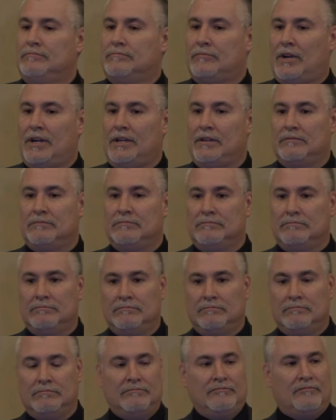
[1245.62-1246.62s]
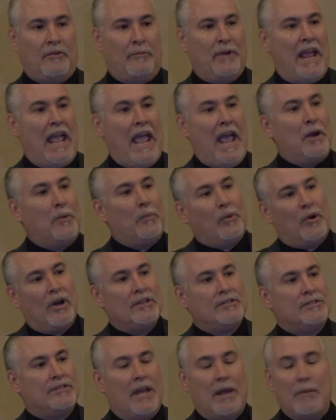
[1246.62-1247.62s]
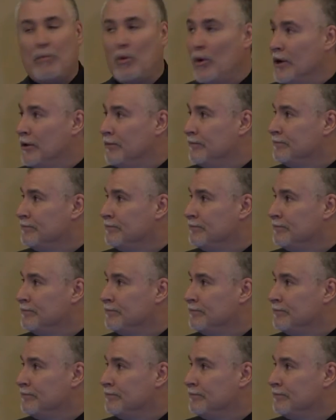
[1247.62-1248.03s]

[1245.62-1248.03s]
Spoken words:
right, from an enterprise standpoint.